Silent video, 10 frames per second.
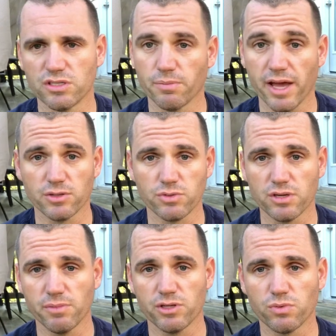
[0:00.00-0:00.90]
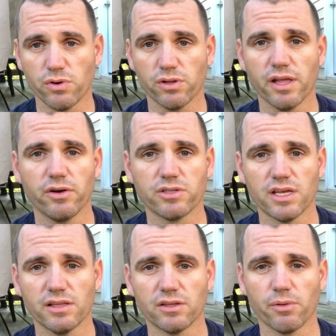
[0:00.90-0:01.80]
in the past where somebody's wrote a letter
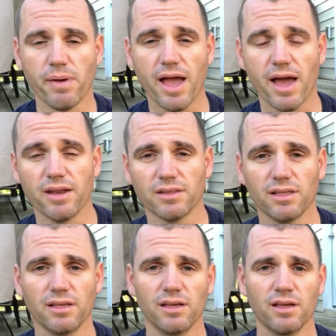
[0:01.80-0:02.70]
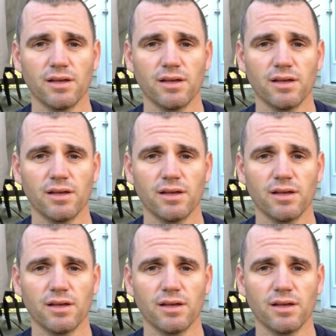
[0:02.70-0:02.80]
saying that they're mad at the